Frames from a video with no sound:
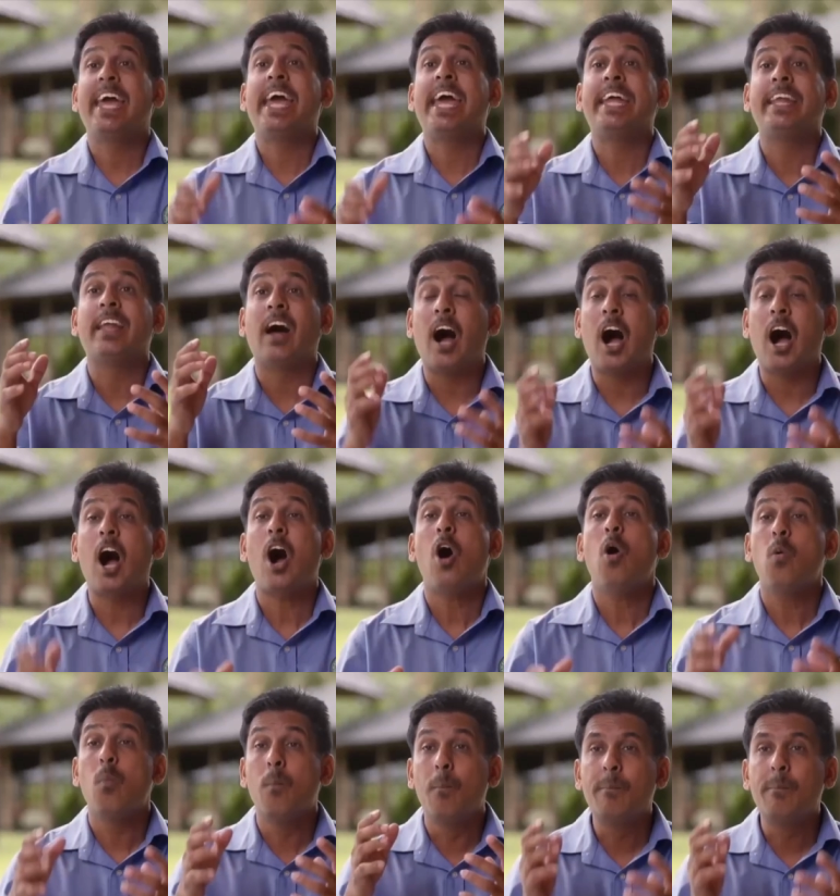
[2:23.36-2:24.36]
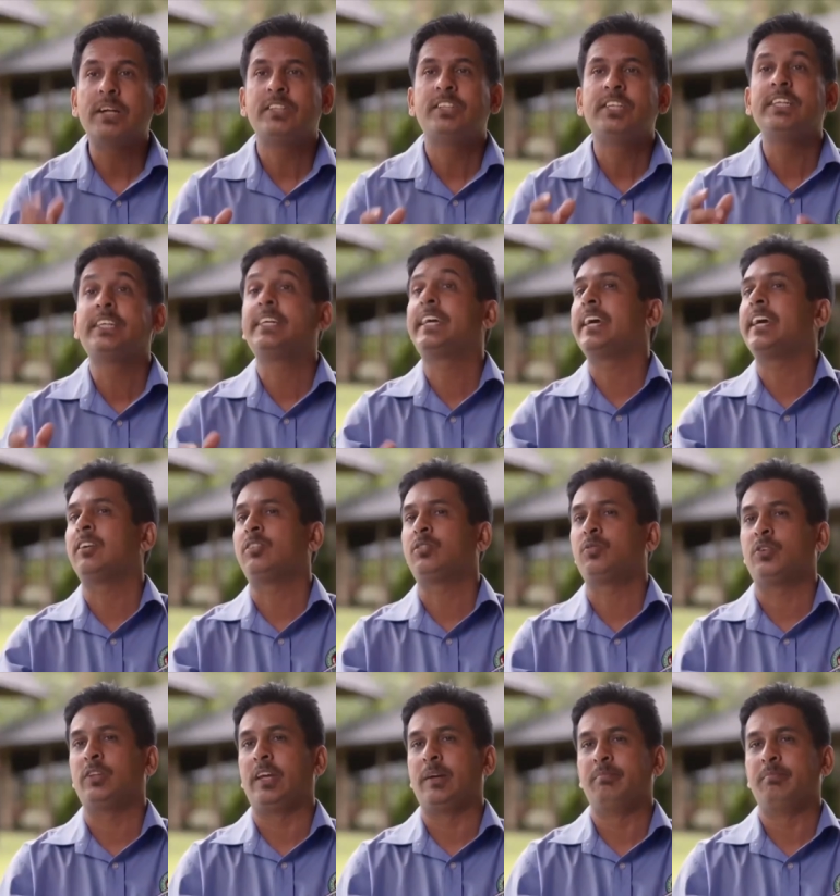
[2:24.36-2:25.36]
and how much He cares
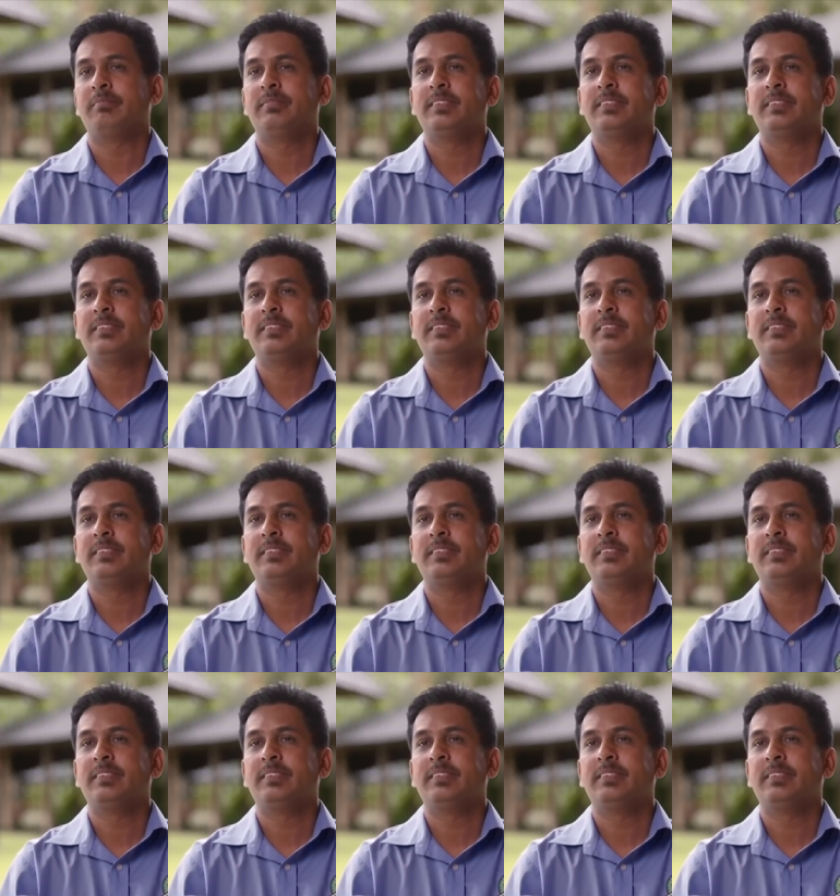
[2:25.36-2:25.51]
for them.